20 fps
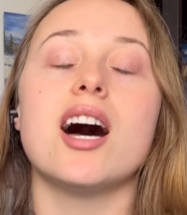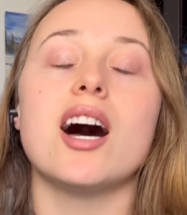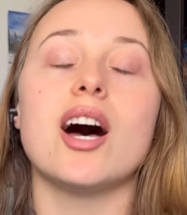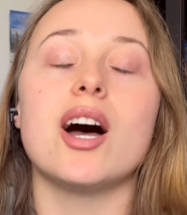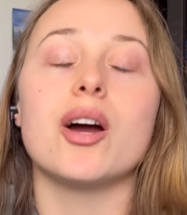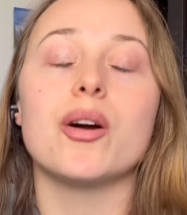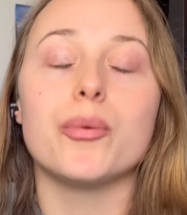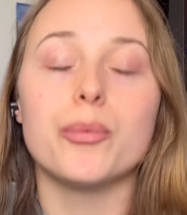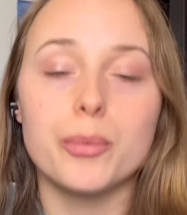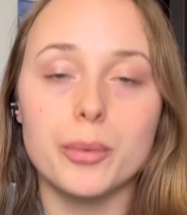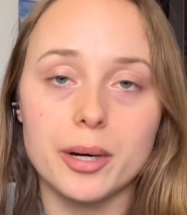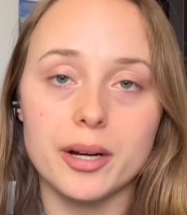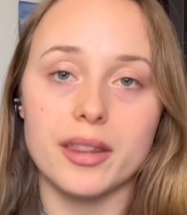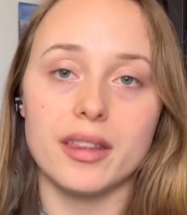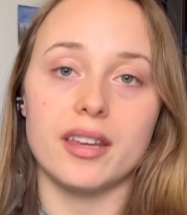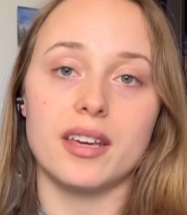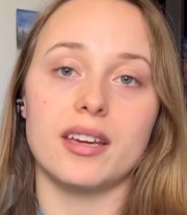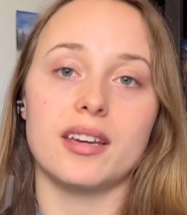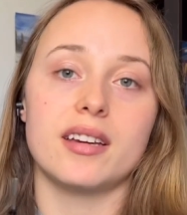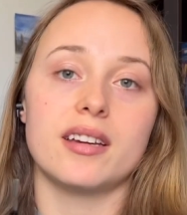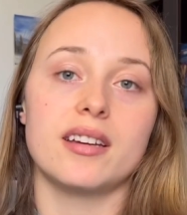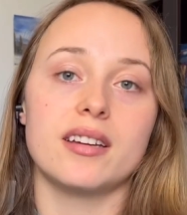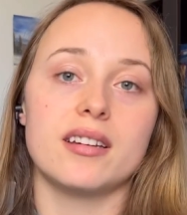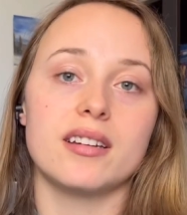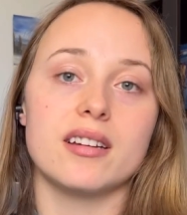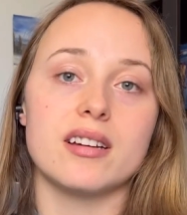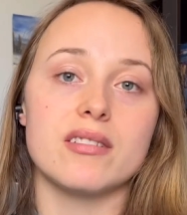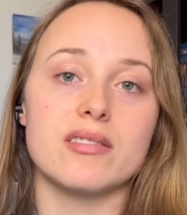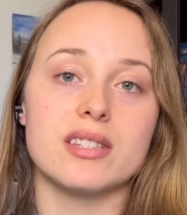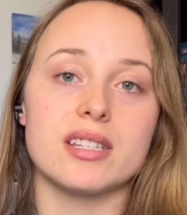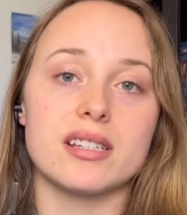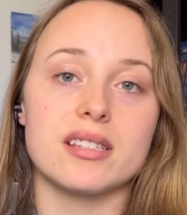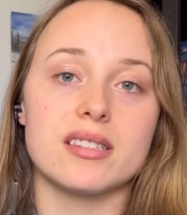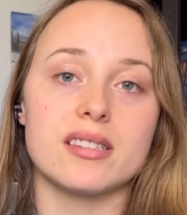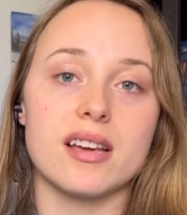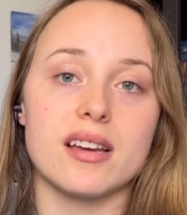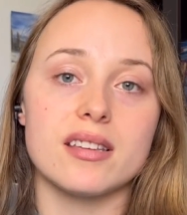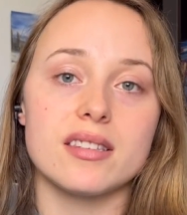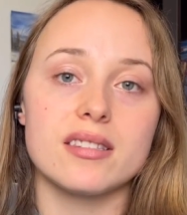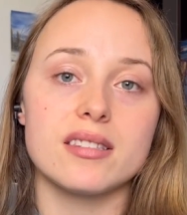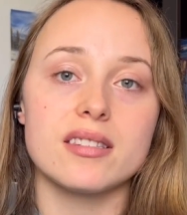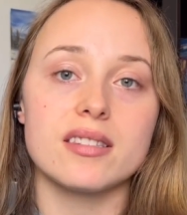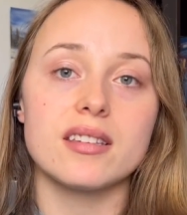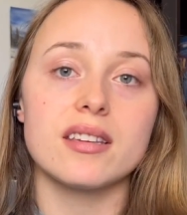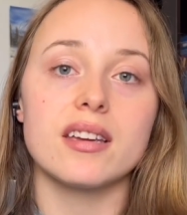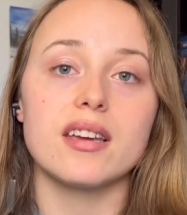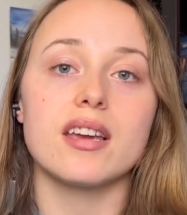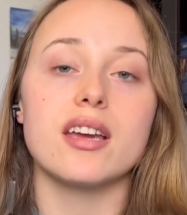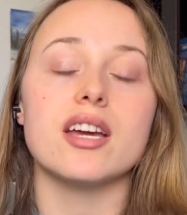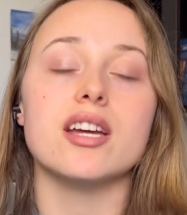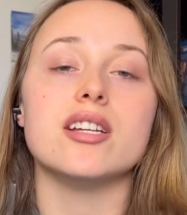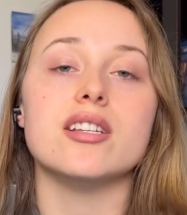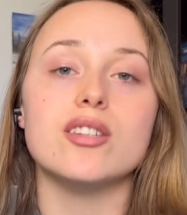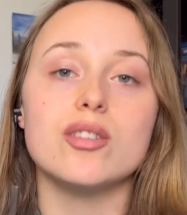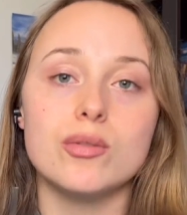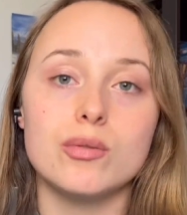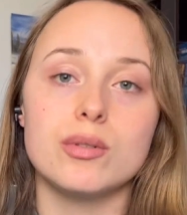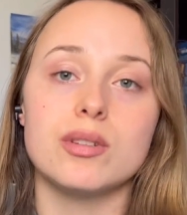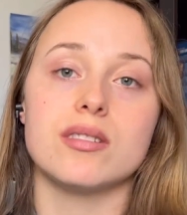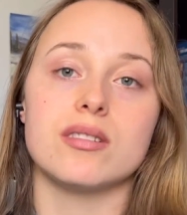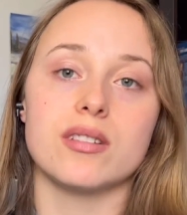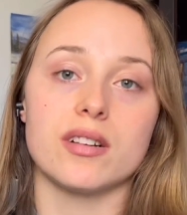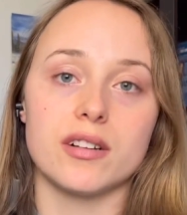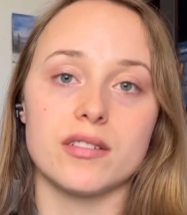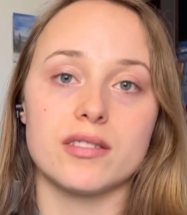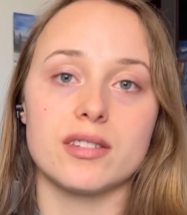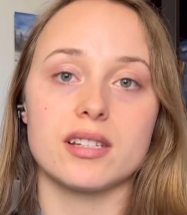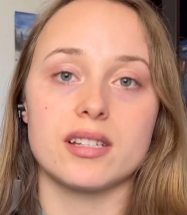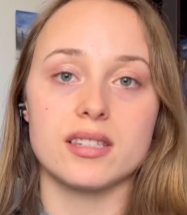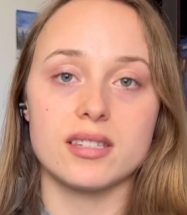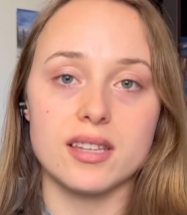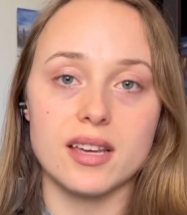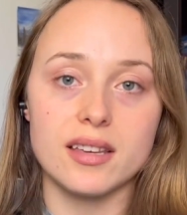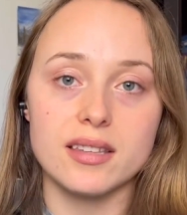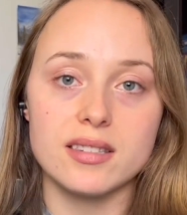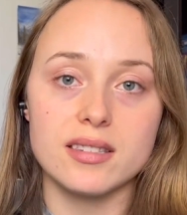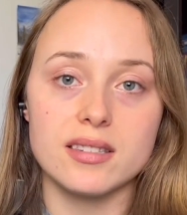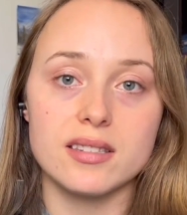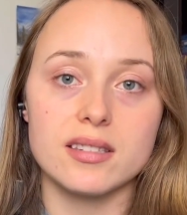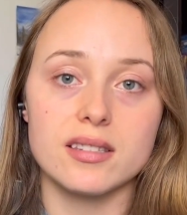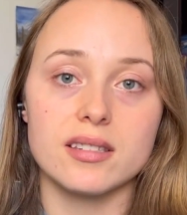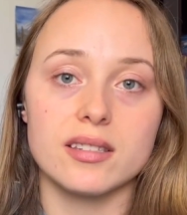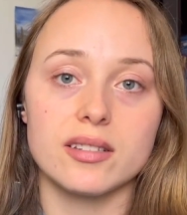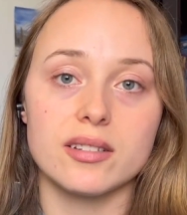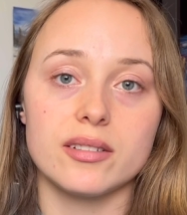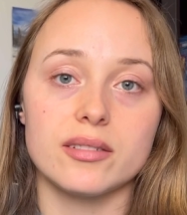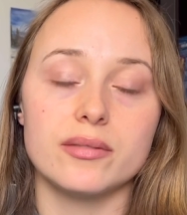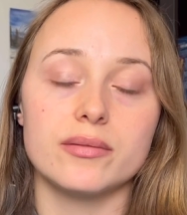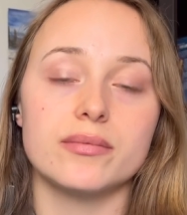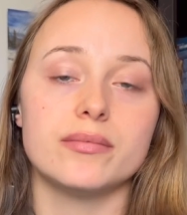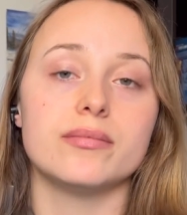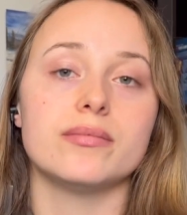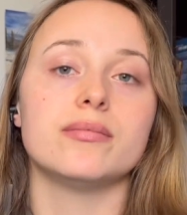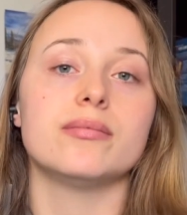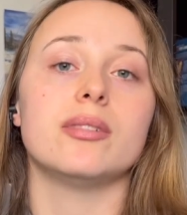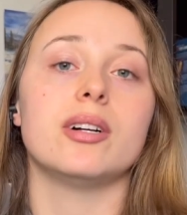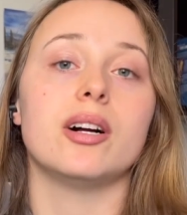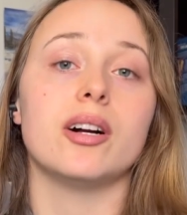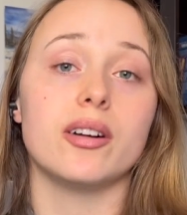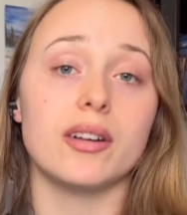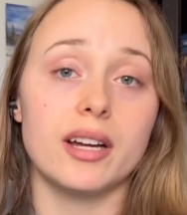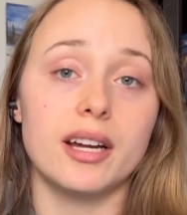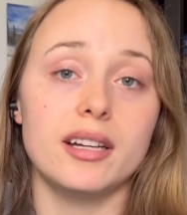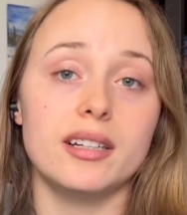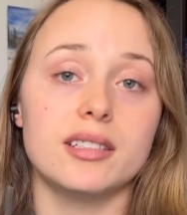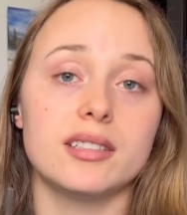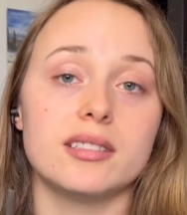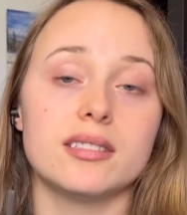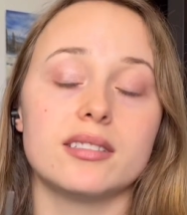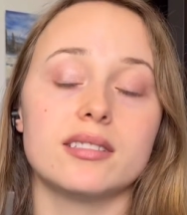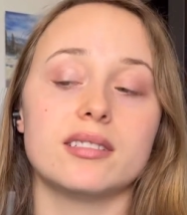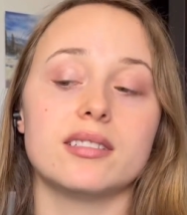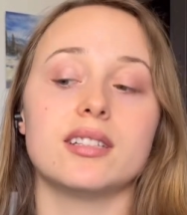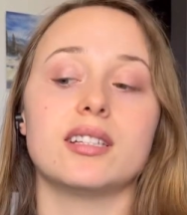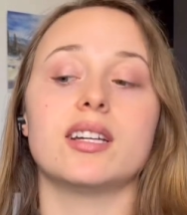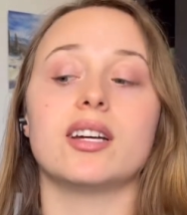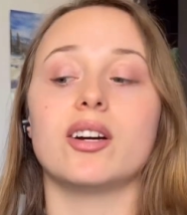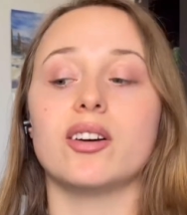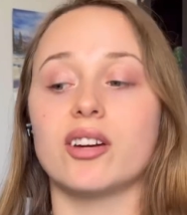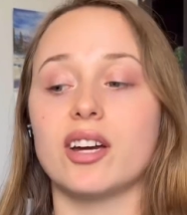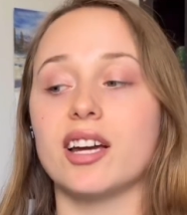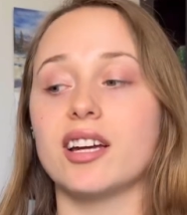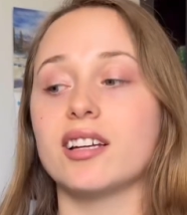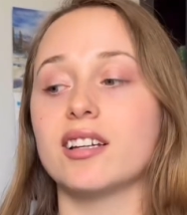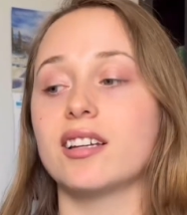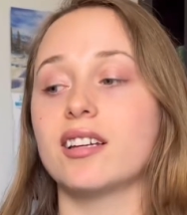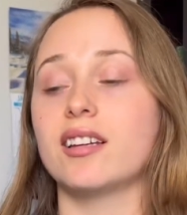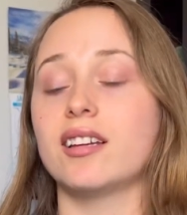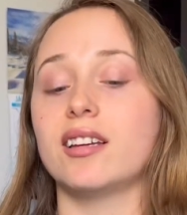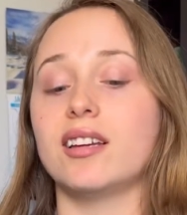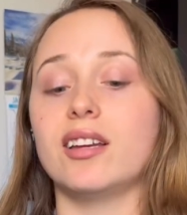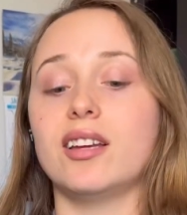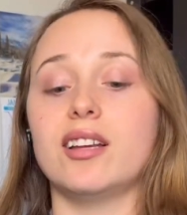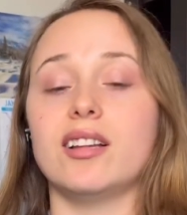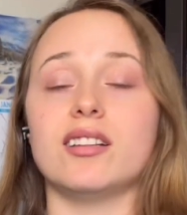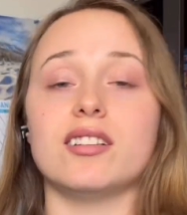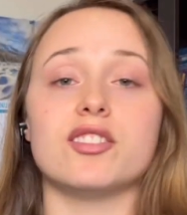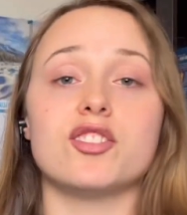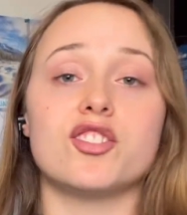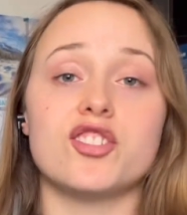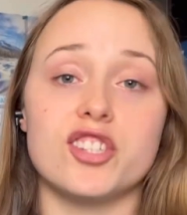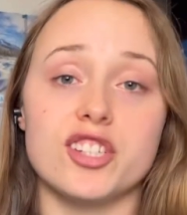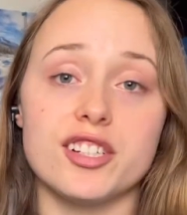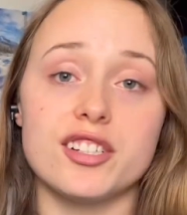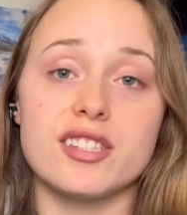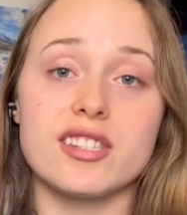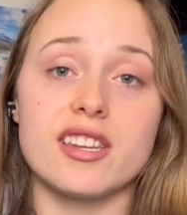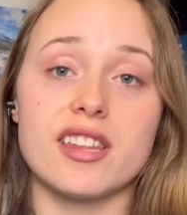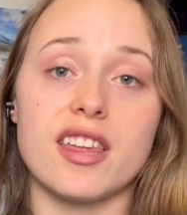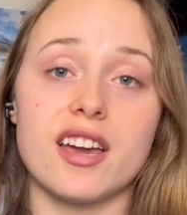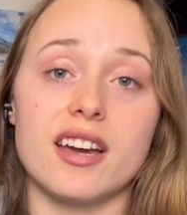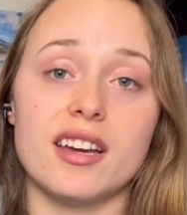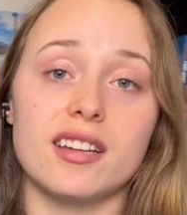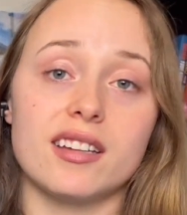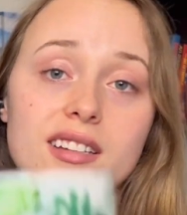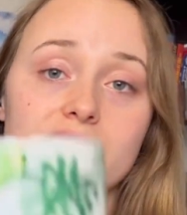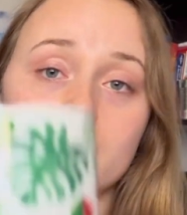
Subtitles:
are worthy of success and you deserve success. Okay? Okay. Let's cheers to that